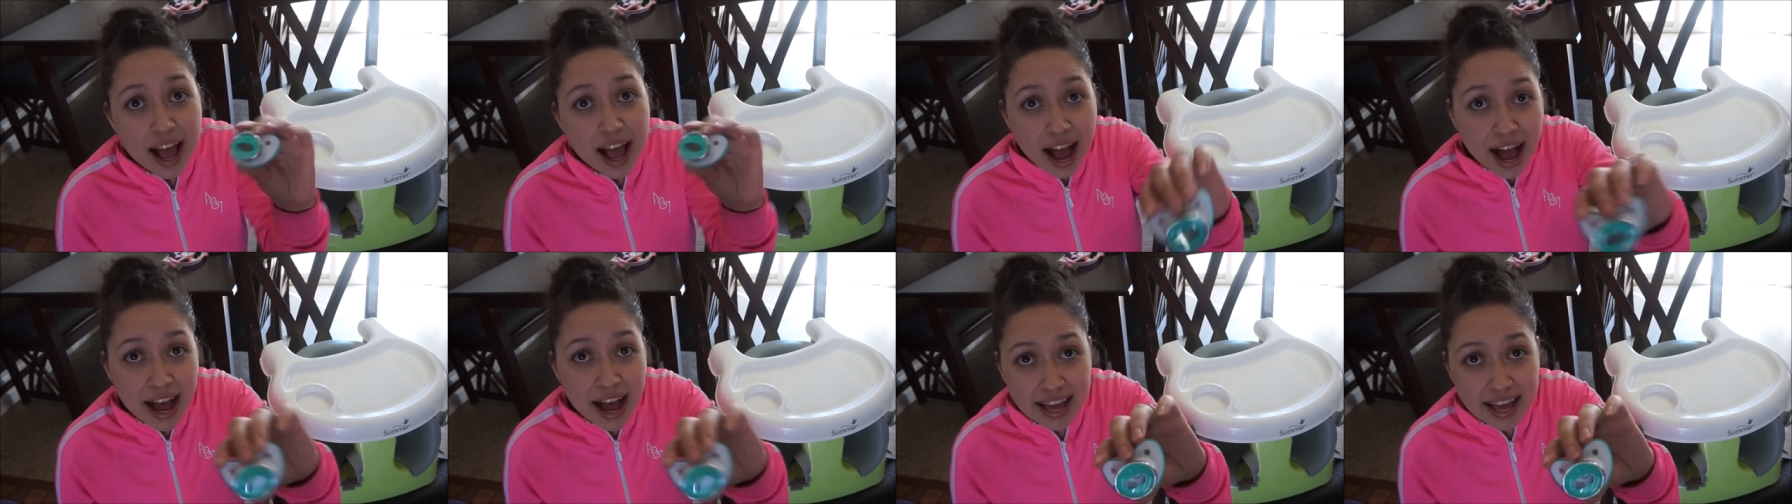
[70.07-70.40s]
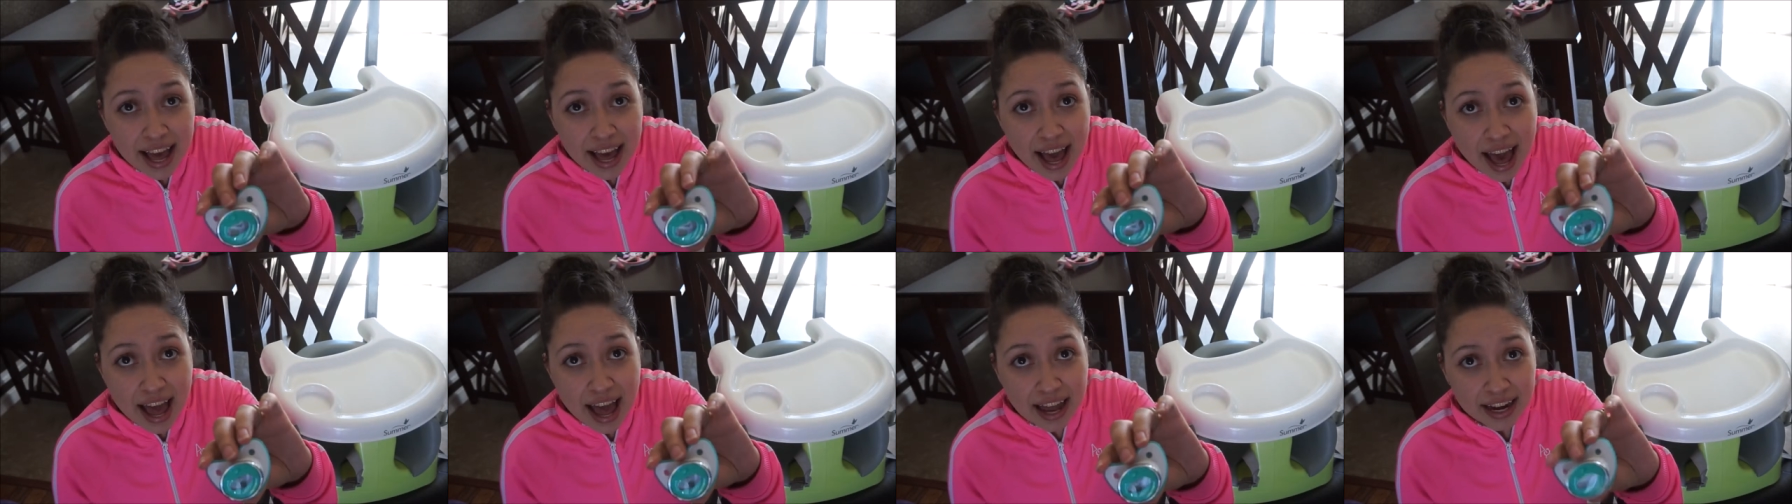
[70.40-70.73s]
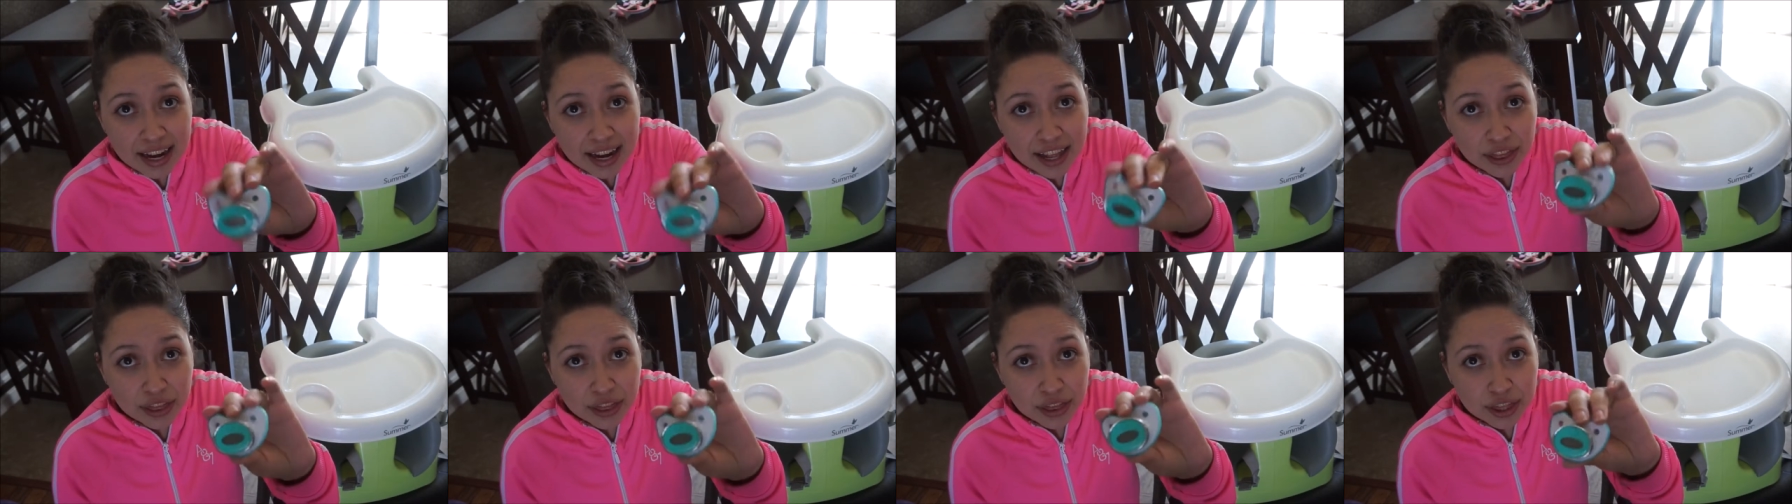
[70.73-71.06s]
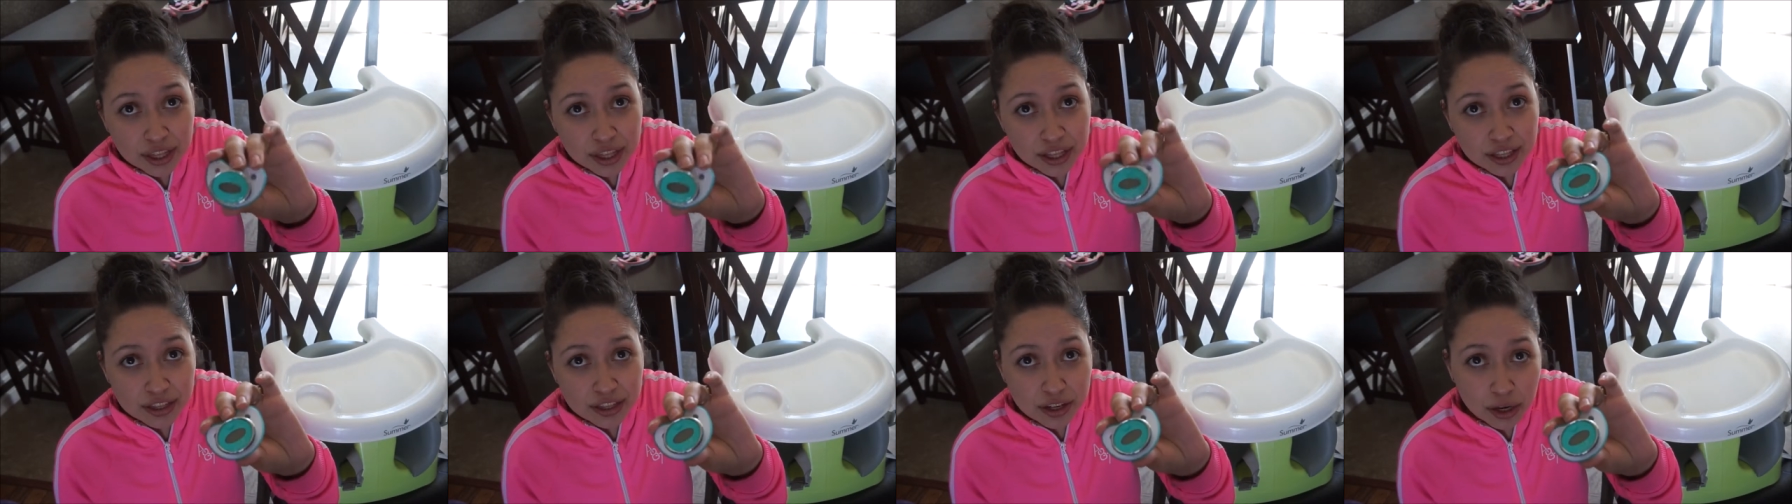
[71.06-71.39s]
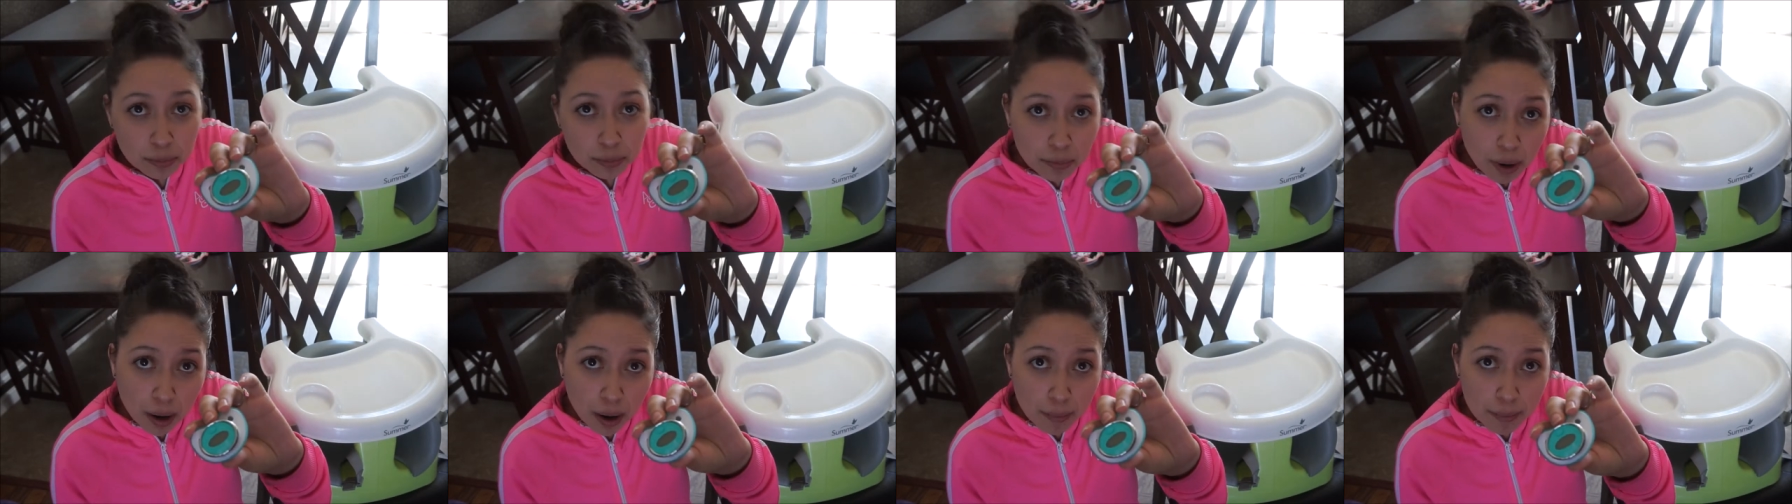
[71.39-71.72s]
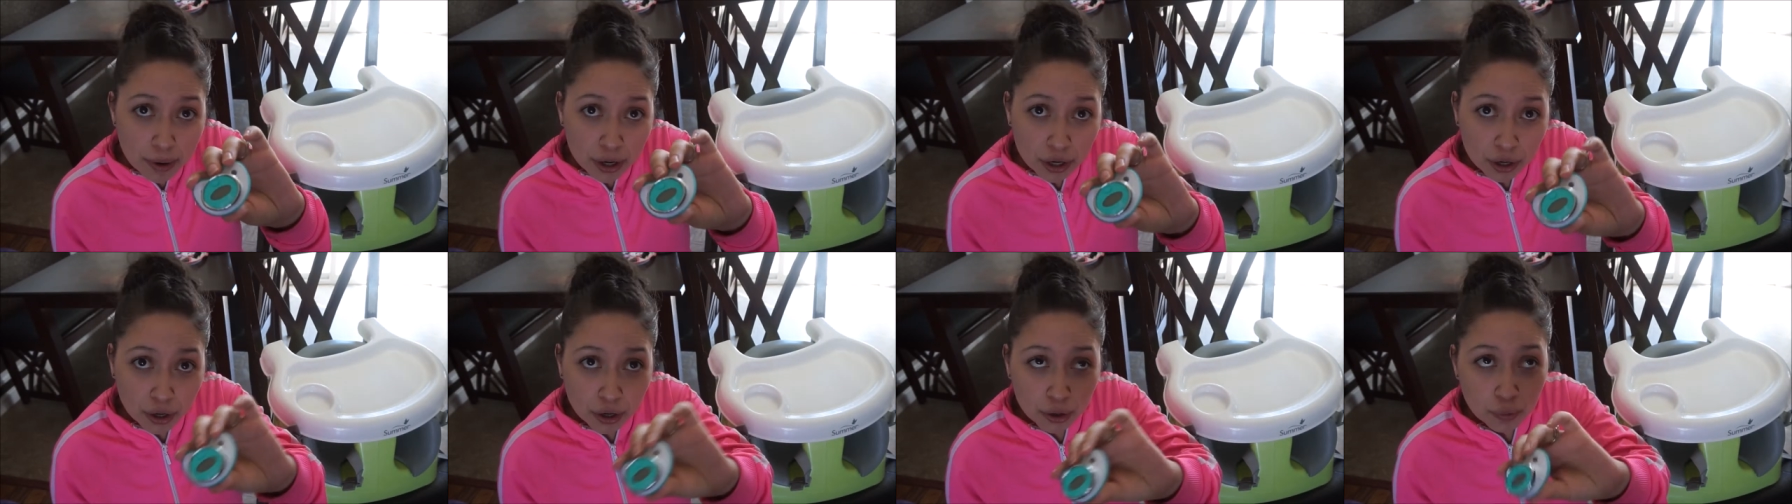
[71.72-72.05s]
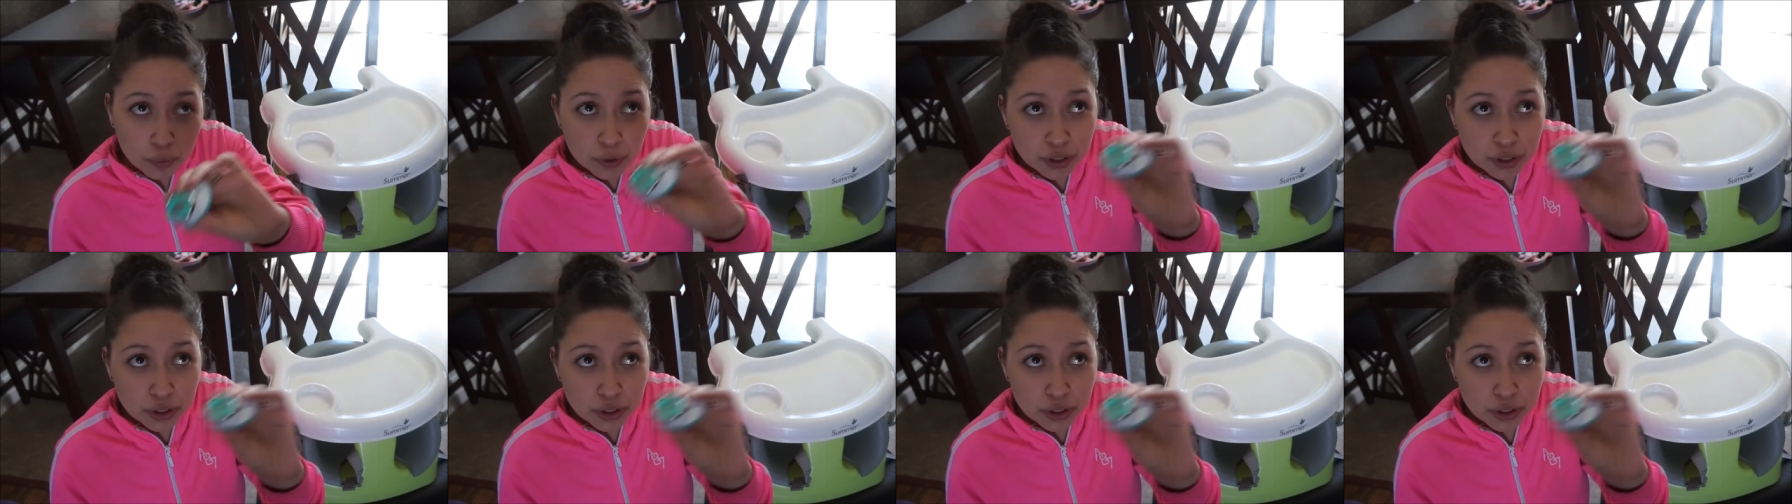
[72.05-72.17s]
I added the thermometer,